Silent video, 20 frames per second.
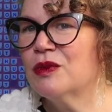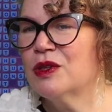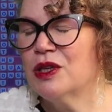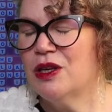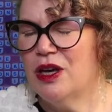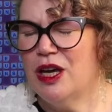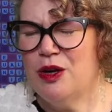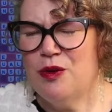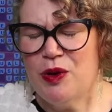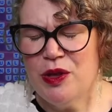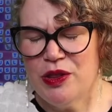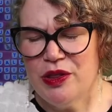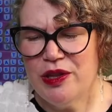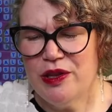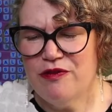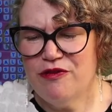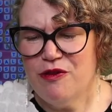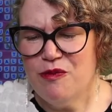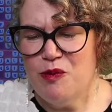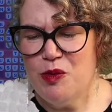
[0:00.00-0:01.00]
Anyway,
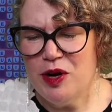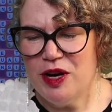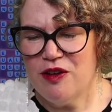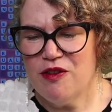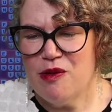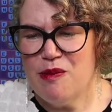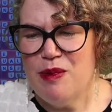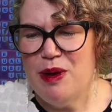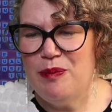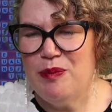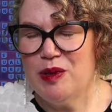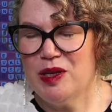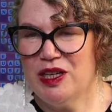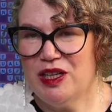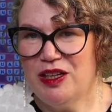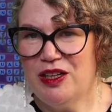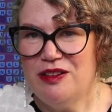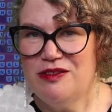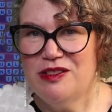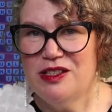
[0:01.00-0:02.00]
from what I remember,
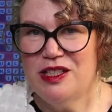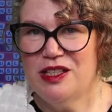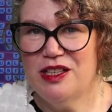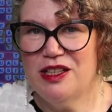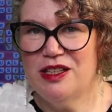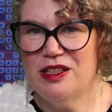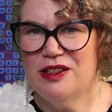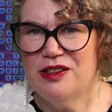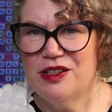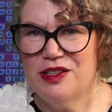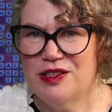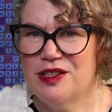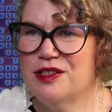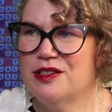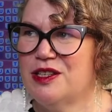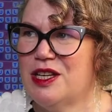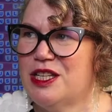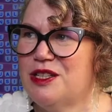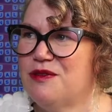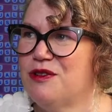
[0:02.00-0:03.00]
after the
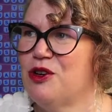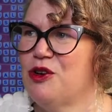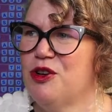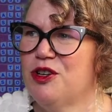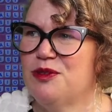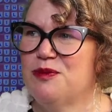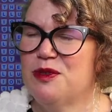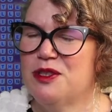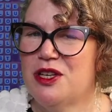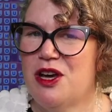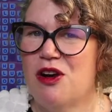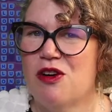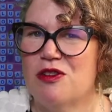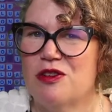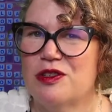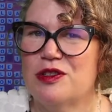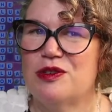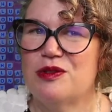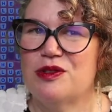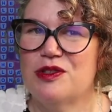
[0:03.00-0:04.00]
success of A Christmas Carol,
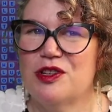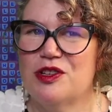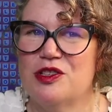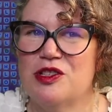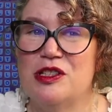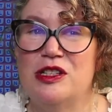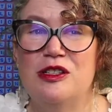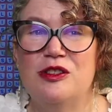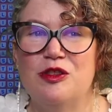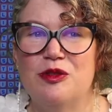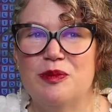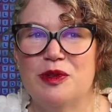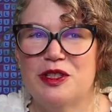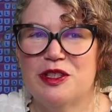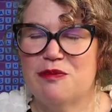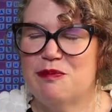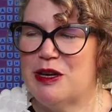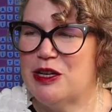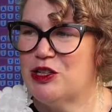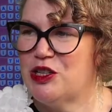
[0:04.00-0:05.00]
because it was such an enormous
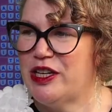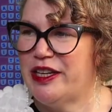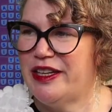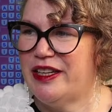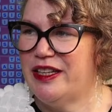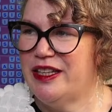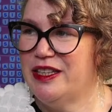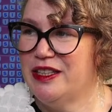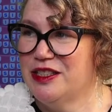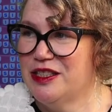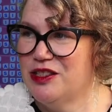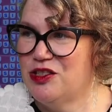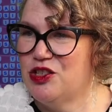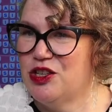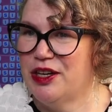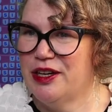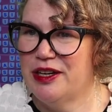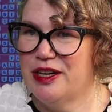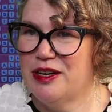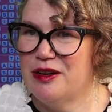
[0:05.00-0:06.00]
smash hit, he did
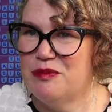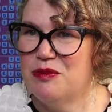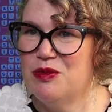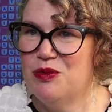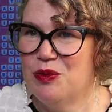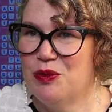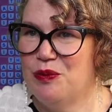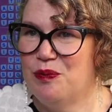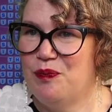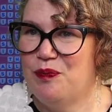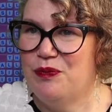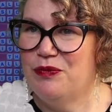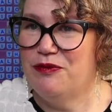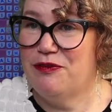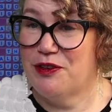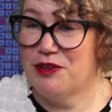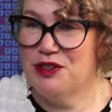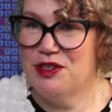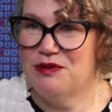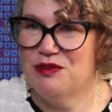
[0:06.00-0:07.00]
churn out more
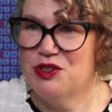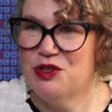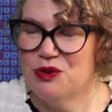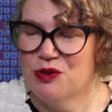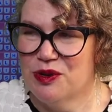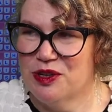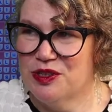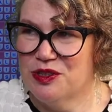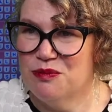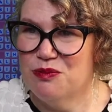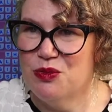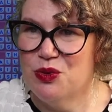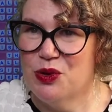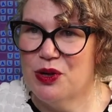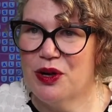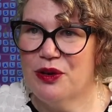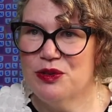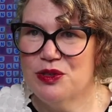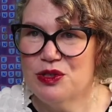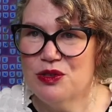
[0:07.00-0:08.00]
festive stories and more
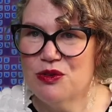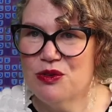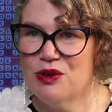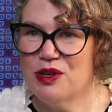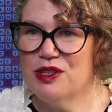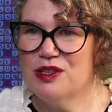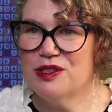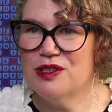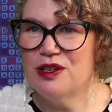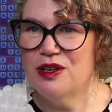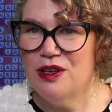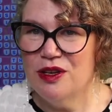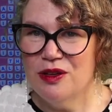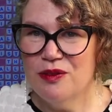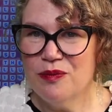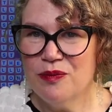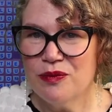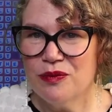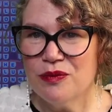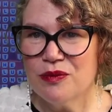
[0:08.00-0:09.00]
ghost stories. The
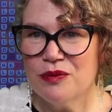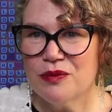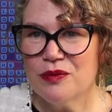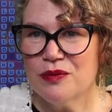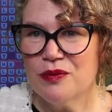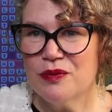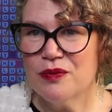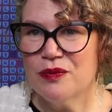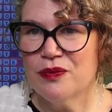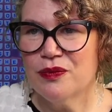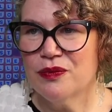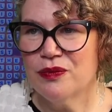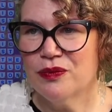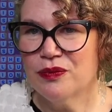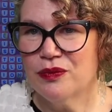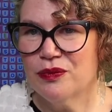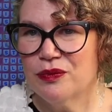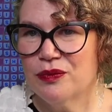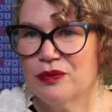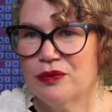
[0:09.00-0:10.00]
Clayton Tunnel
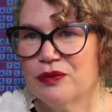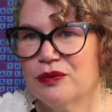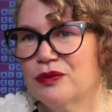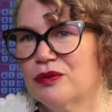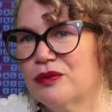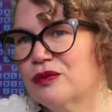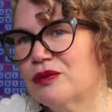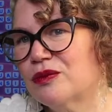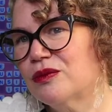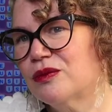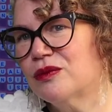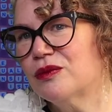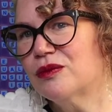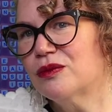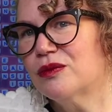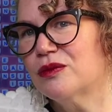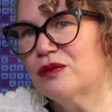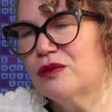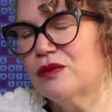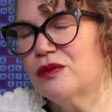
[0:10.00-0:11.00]
rail crash in
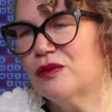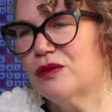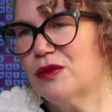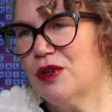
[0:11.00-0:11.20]
1861.